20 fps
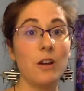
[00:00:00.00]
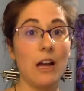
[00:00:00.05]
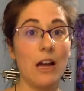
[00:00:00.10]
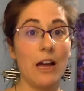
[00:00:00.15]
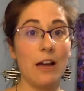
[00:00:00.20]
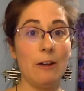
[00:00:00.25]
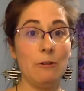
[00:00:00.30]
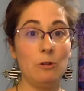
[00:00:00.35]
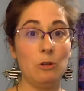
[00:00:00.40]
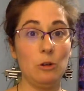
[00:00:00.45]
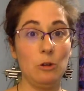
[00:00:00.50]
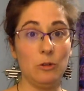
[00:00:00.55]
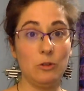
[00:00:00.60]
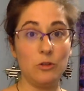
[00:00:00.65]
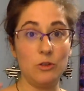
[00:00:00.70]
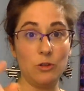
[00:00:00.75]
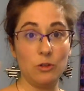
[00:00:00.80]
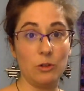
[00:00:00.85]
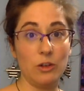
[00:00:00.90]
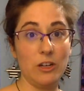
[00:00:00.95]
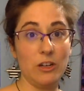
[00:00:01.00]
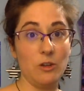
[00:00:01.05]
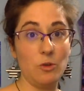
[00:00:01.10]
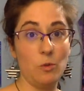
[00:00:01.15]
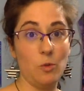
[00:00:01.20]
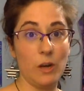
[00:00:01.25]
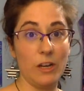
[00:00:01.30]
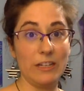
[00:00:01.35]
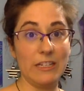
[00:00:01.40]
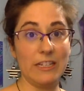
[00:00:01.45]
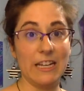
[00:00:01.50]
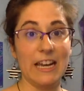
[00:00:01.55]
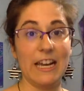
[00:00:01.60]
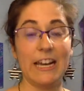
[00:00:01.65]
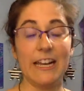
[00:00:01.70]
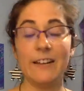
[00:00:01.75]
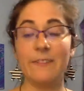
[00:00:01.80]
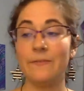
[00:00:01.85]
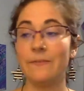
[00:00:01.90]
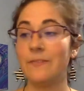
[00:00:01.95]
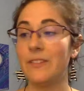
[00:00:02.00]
I will join you one day.